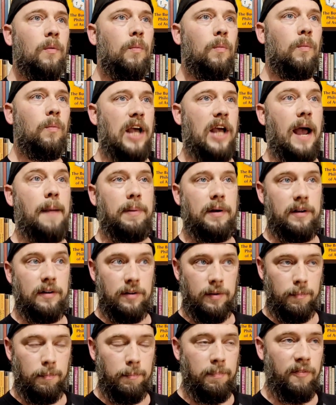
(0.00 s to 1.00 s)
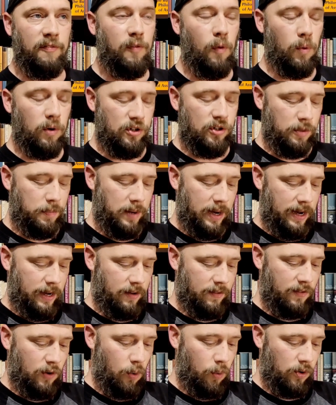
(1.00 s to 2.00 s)
which happened before
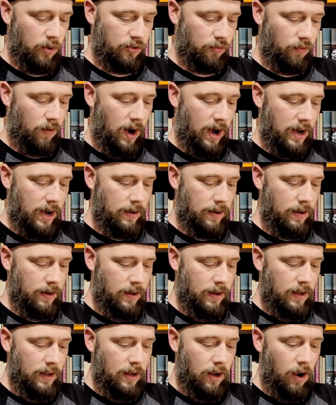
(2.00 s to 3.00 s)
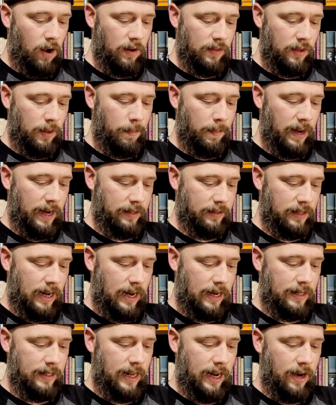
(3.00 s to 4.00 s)
Japan, of course, right? On the
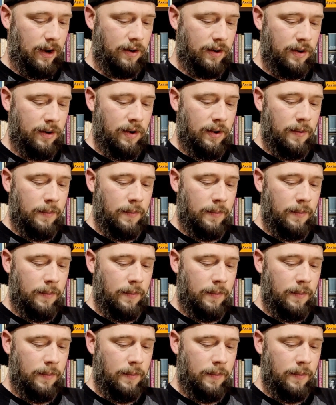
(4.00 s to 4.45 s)
mainland there.